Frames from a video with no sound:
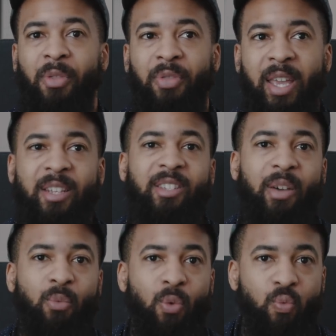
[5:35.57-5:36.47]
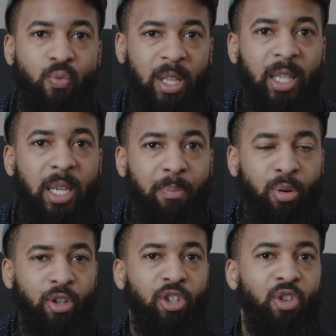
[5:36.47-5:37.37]
The things that will really
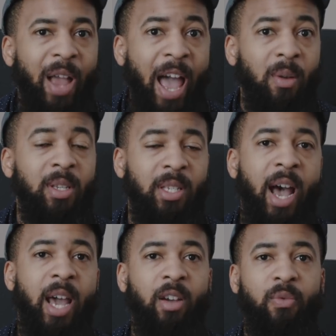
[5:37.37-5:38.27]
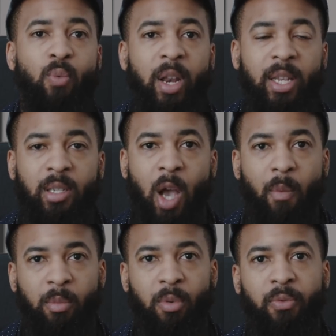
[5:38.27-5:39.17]
push you outside of what is
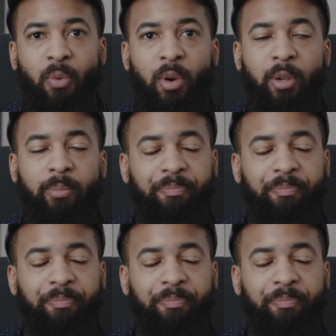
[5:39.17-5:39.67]
comfortable for you.